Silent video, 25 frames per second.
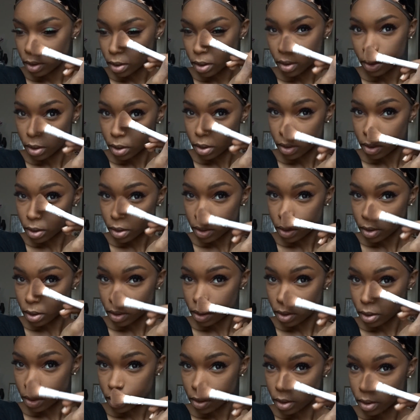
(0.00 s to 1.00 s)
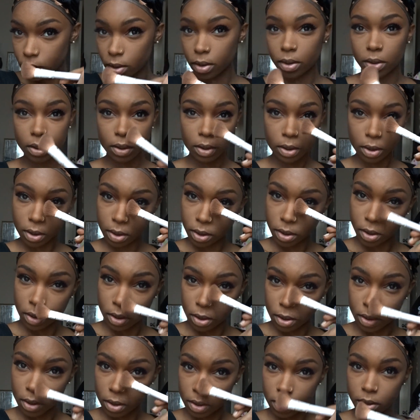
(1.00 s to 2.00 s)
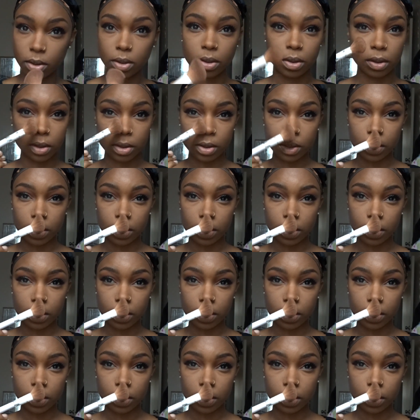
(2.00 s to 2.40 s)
We're gonna set this contour, honey.